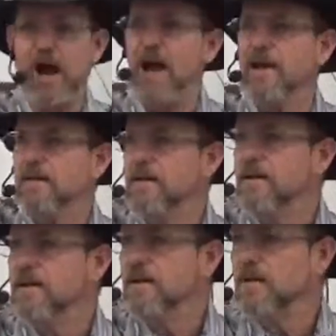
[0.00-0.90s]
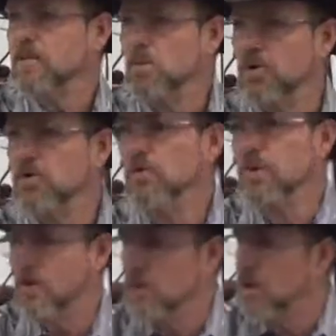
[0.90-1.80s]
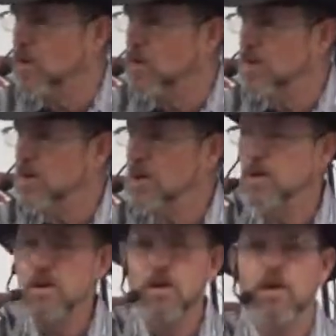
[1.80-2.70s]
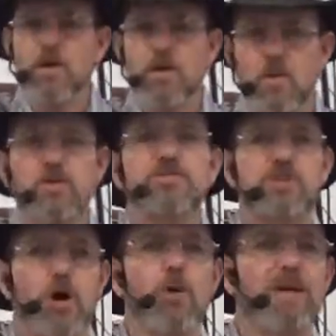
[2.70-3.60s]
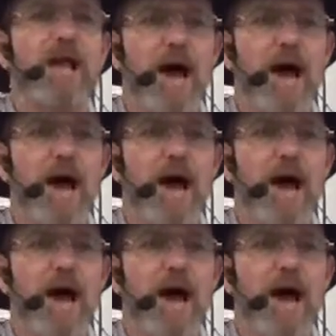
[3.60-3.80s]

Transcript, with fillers: right. We're doing it wrong. Lord, show me